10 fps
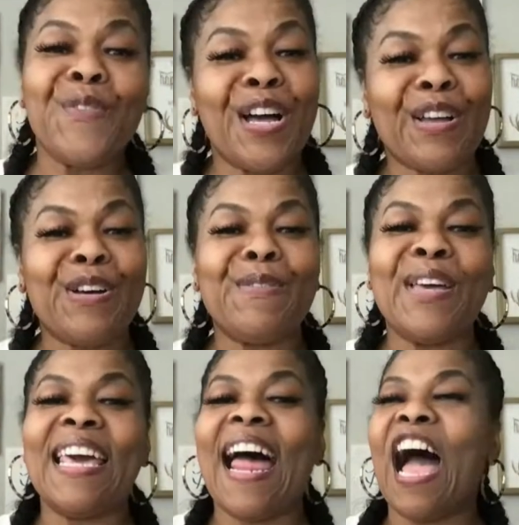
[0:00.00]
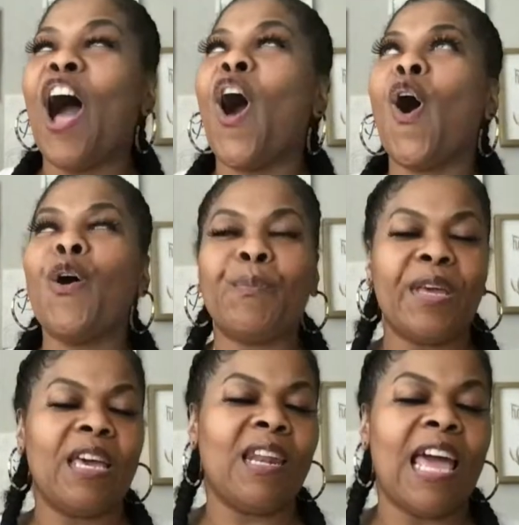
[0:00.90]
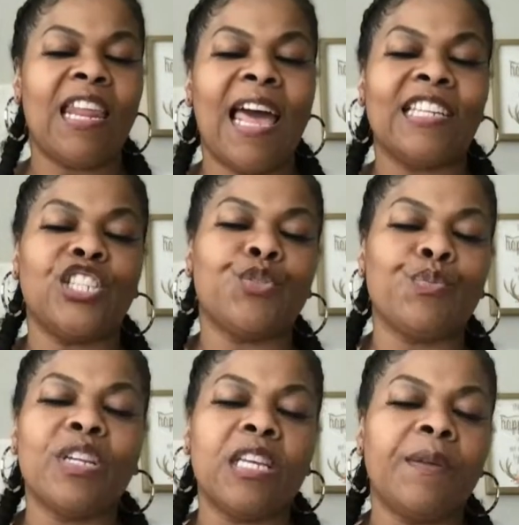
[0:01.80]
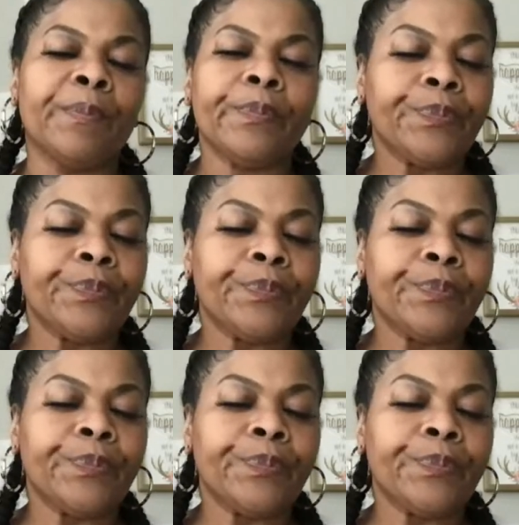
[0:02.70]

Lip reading: Welcome. And I hope and I just really